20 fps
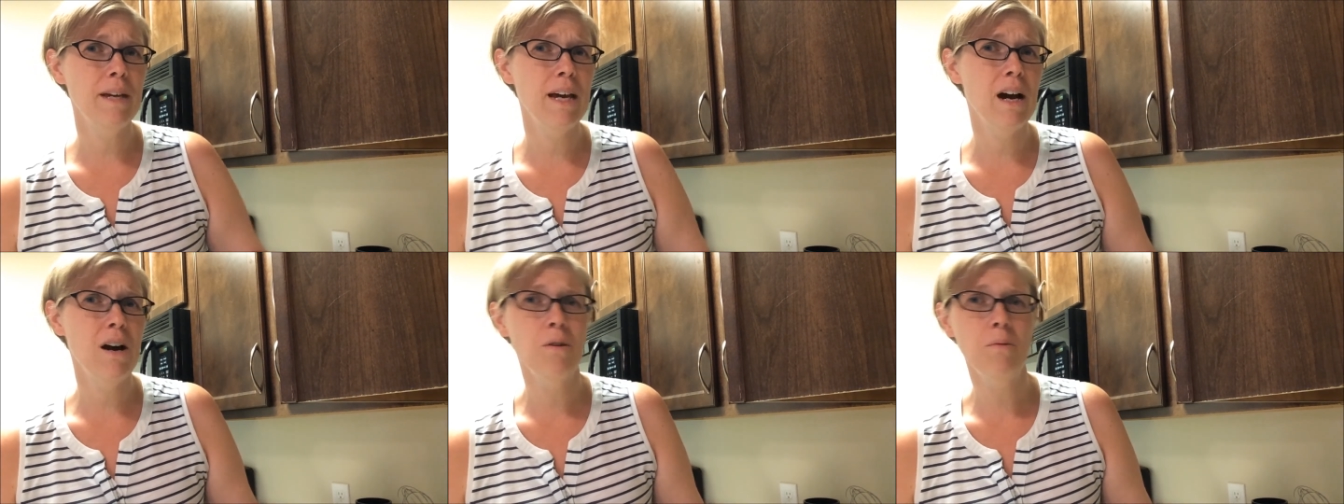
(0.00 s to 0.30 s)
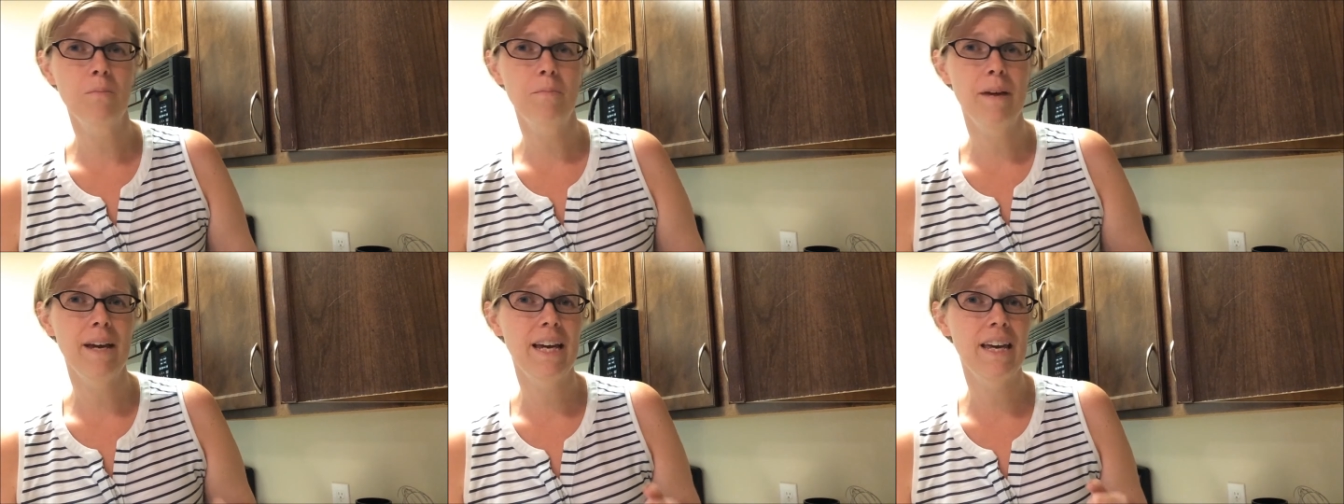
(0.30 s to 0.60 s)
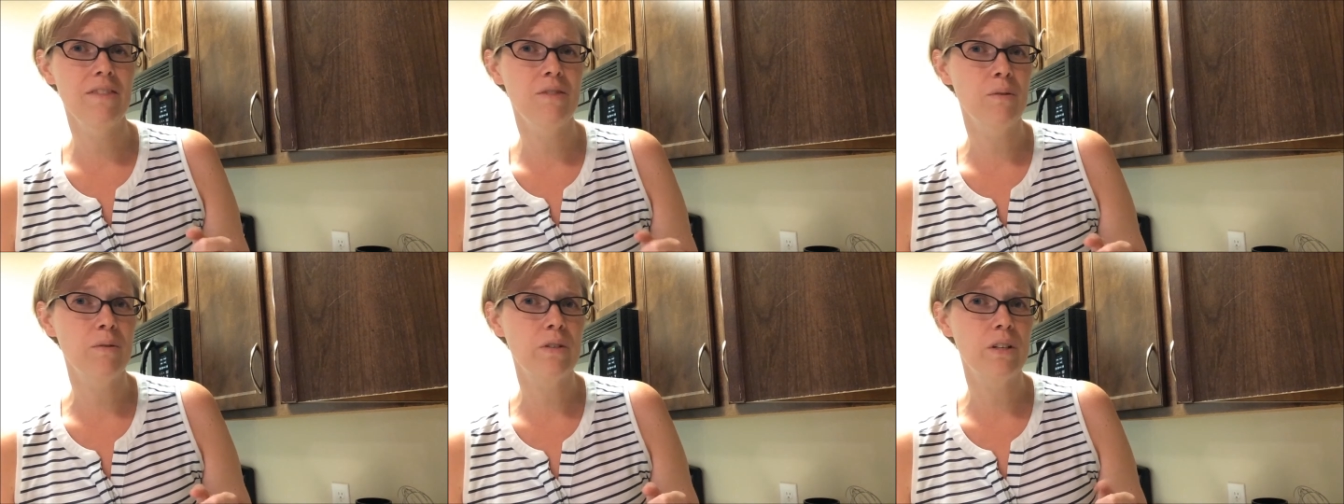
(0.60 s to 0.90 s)
me out
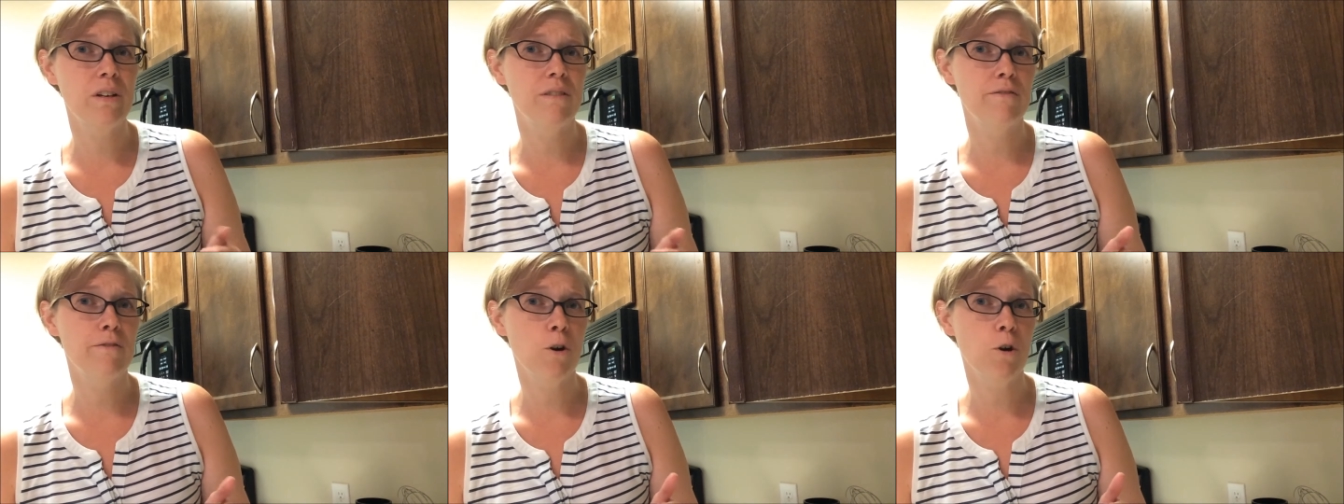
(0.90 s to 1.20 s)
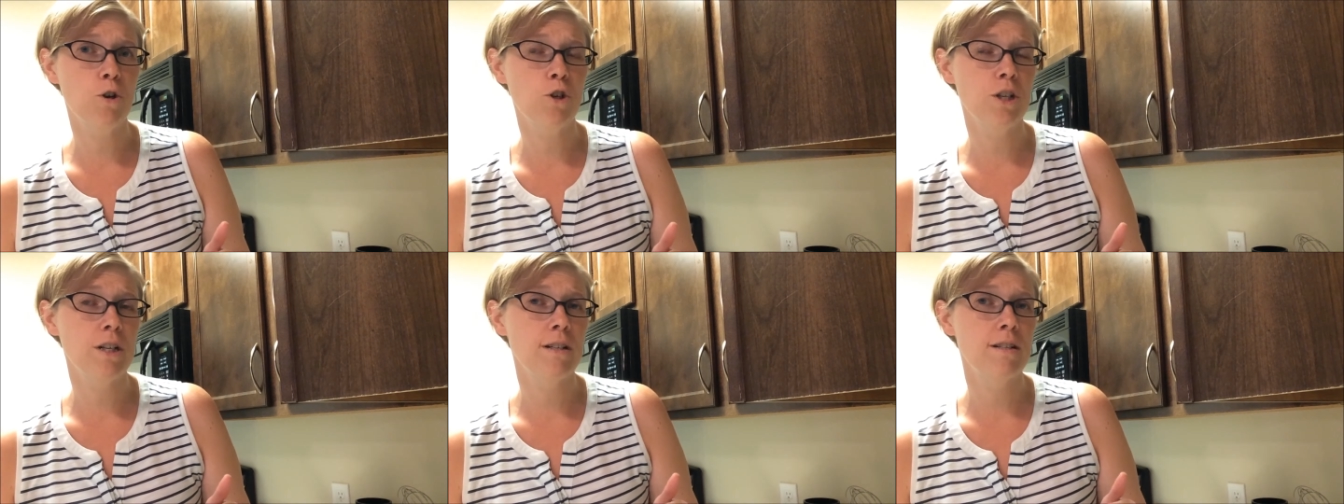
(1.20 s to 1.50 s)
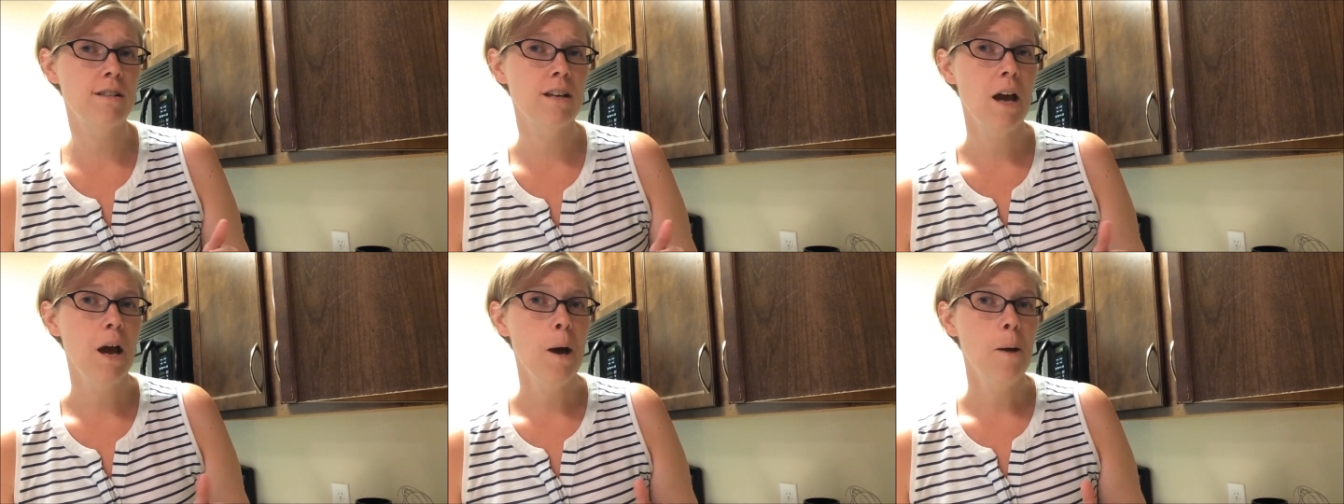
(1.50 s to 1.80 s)
making those
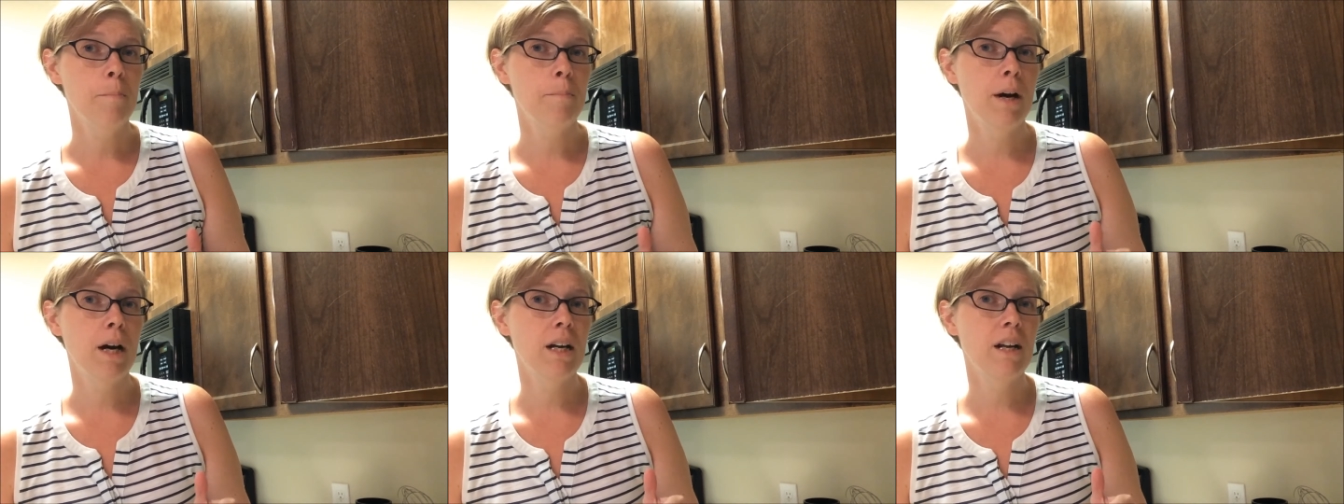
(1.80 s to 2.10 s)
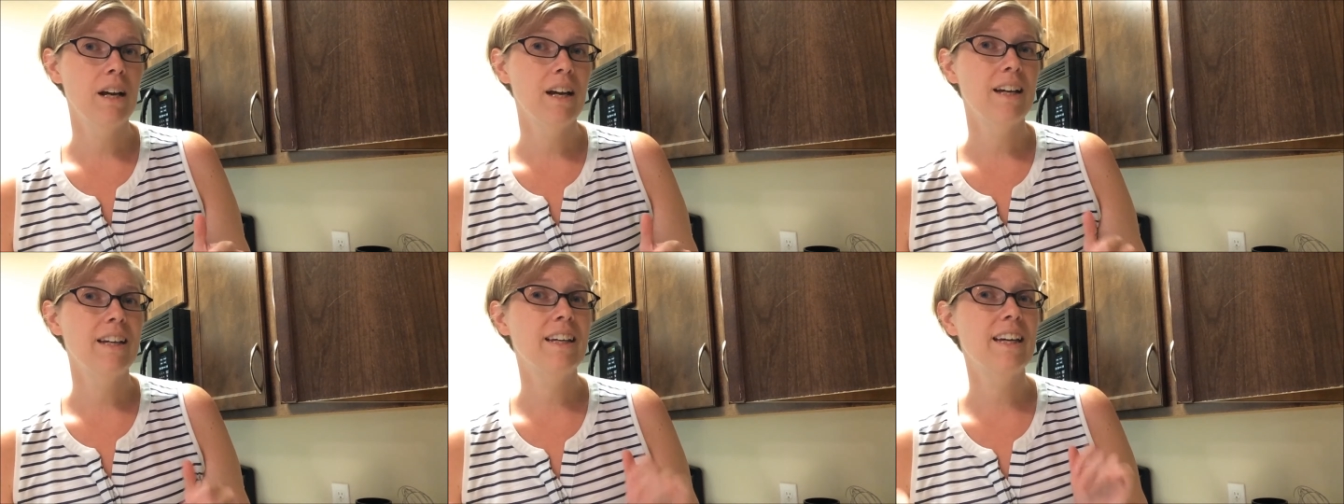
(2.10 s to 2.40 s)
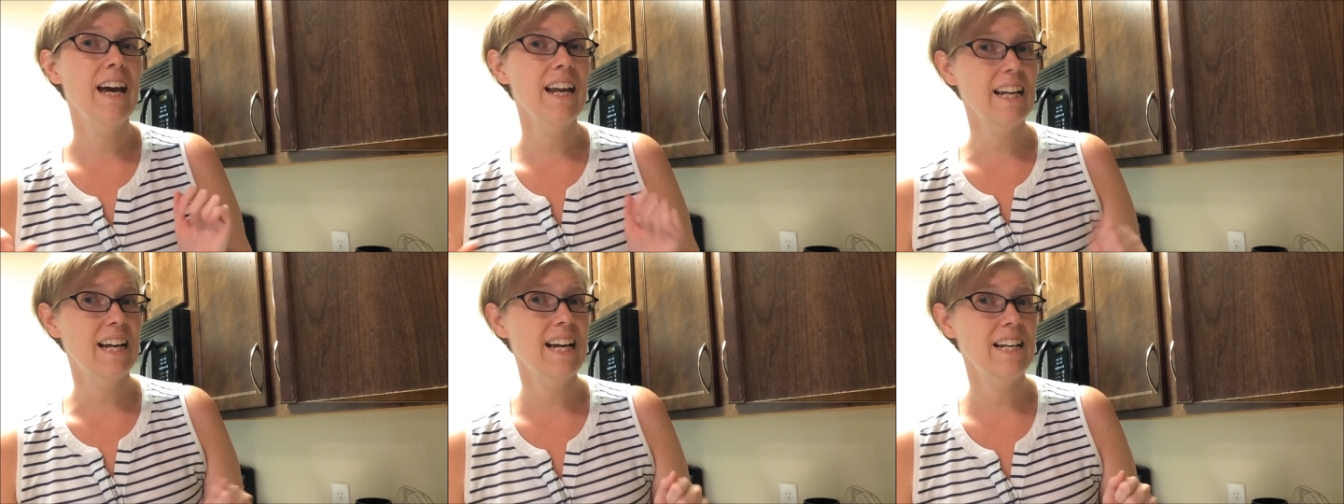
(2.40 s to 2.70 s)
conversions, but
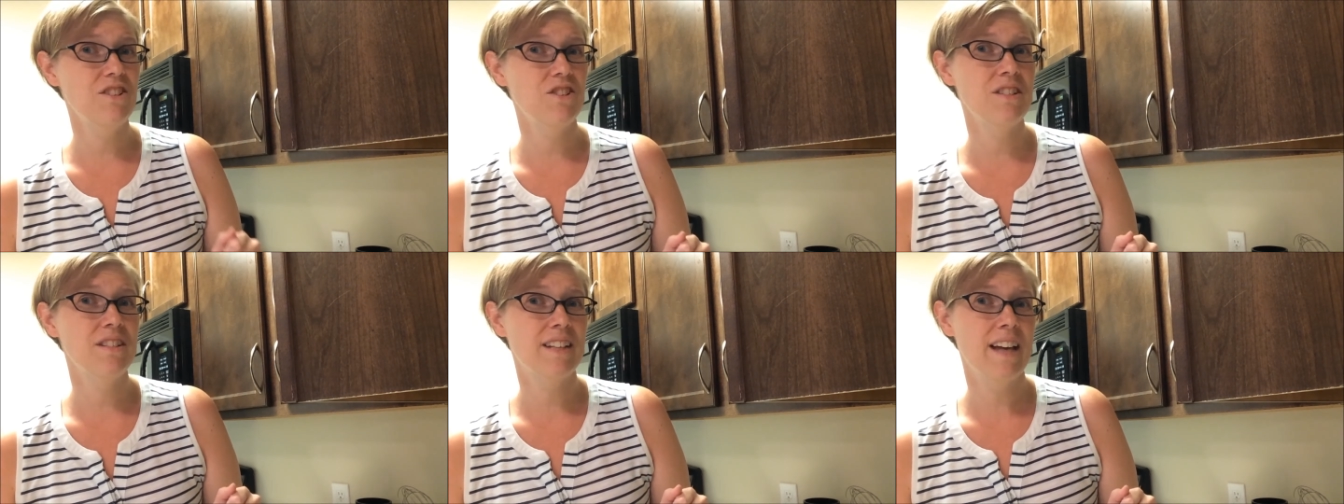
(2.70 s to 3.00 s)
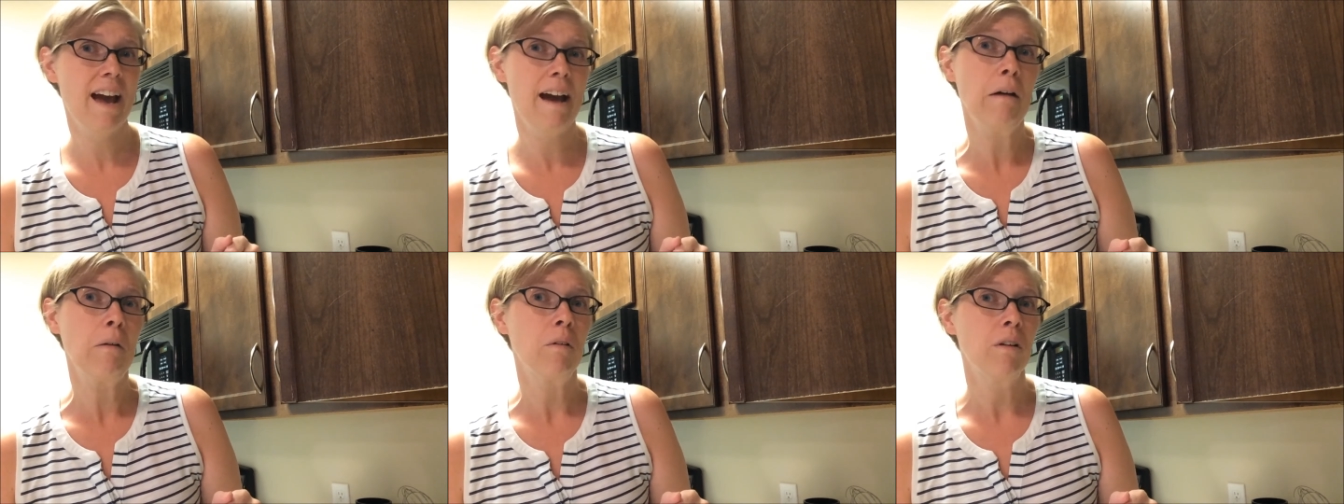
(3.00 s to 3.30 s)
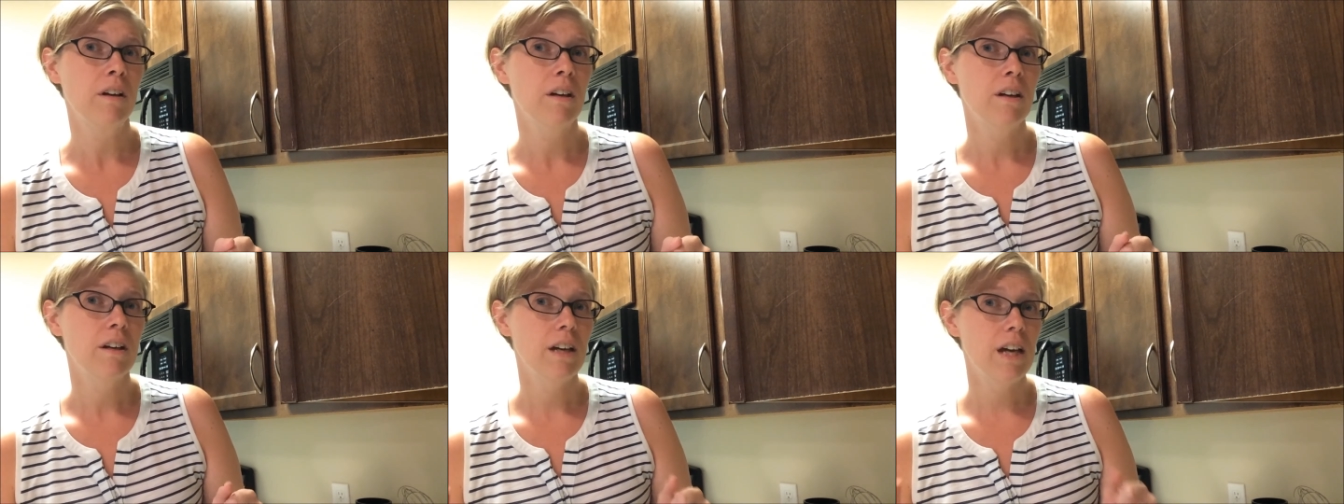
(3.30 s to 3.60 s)
get a kitchen scale.